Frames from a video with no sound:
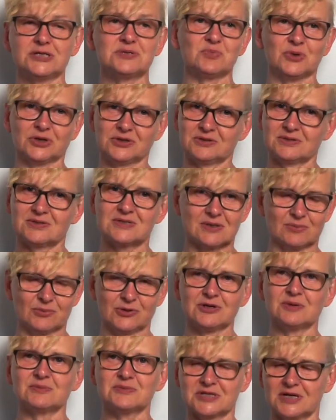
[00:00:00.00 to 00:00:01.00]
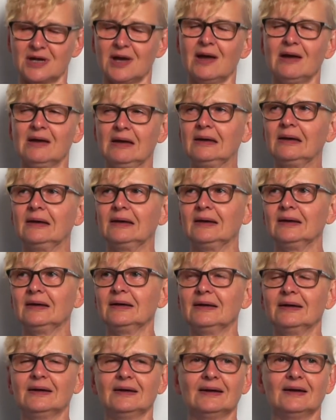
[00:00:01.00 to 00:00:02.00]
but sometimes, yeah.
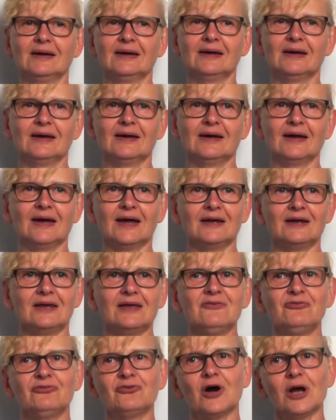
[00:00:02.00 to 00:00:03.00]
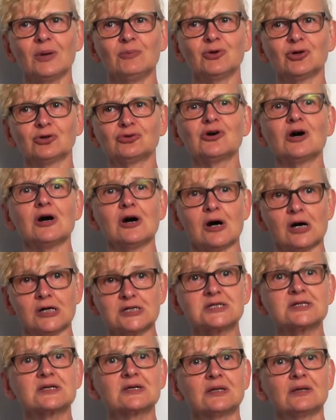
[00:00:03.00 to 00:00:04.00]
And if I'm not
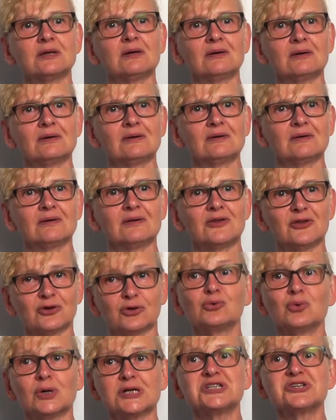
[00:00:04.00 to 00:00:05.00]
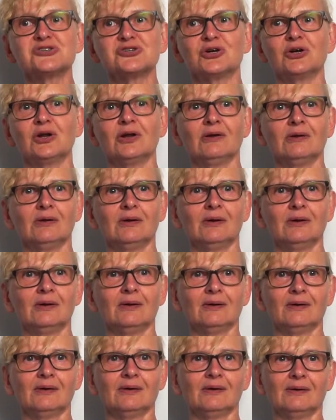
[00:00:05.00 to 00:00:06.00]
asked the question,
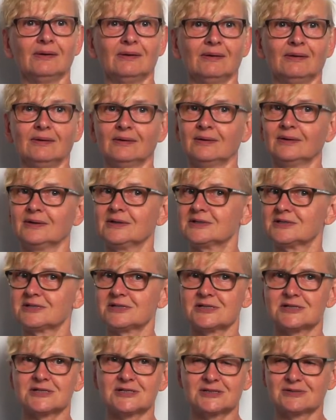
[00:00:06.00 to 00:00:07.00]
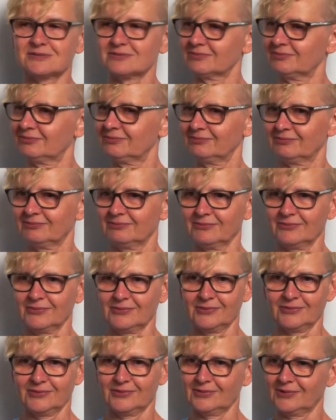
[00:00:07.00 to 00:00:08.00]
just
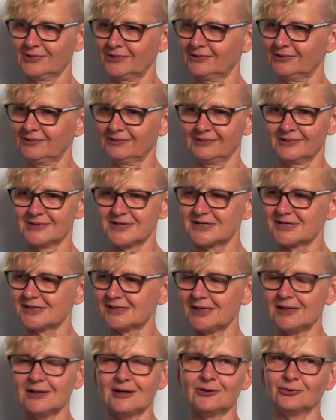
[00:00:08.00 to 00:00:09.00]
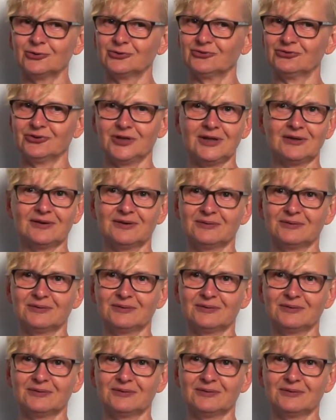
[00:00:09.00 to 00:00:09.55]
stay out of it.